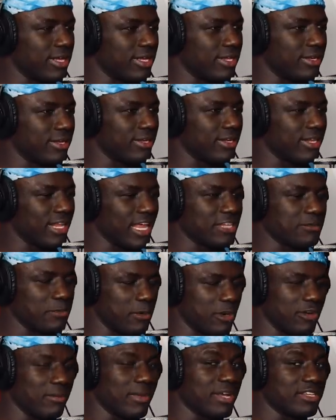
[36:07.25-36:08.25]
Yeah. And as
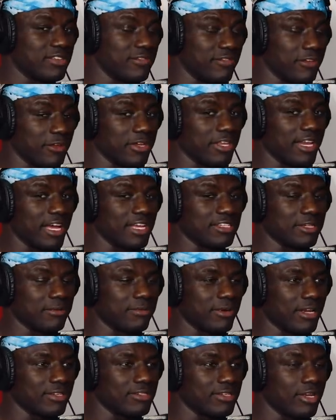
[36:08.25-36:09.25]
part of my civilianizing
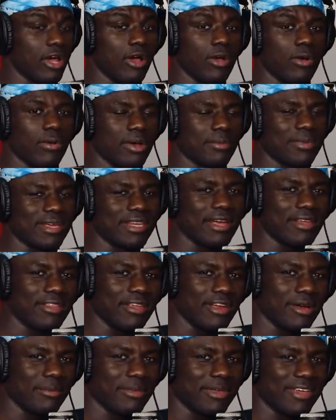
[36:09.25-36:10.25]
process... Oh, I'm getting out of
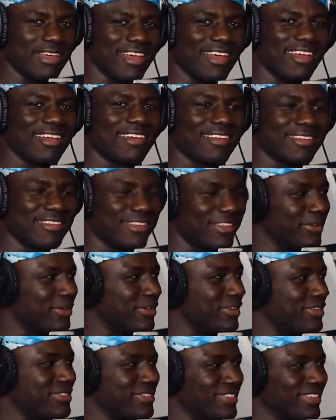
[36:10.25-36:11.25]
the Army. Ha, there
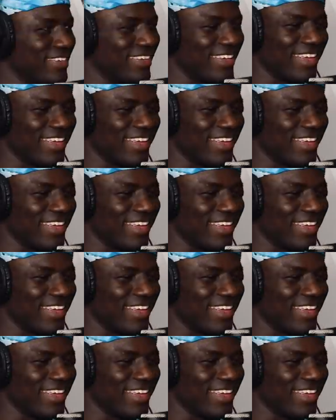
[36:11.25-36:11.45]
it is.